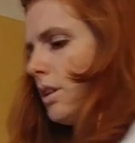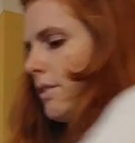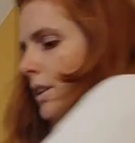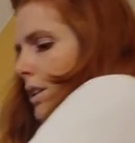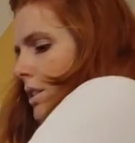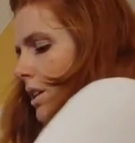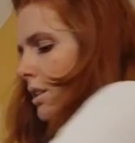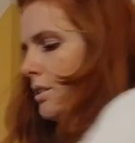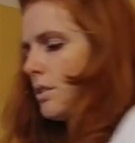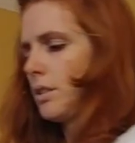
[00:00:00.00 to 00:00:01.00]
I'm going to take
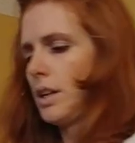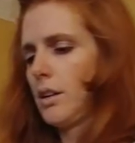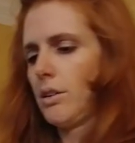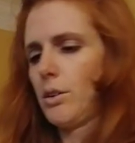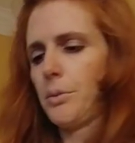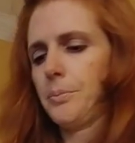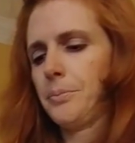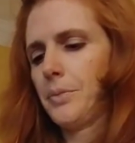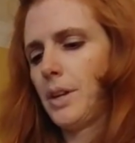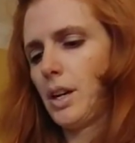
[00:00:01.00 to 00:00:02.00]
the insulin out. Oh,
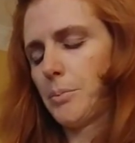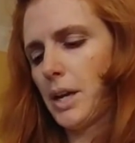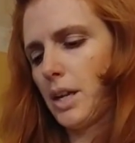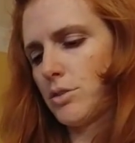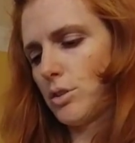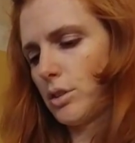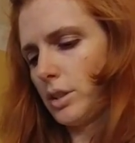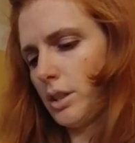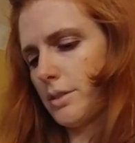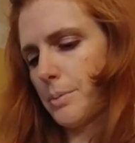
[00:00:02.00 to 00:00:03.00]
and my hands are
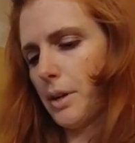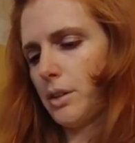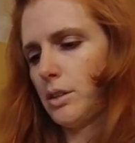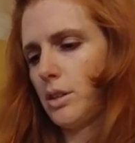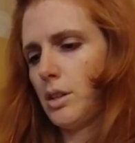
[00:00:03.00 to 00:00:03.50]
clean as well.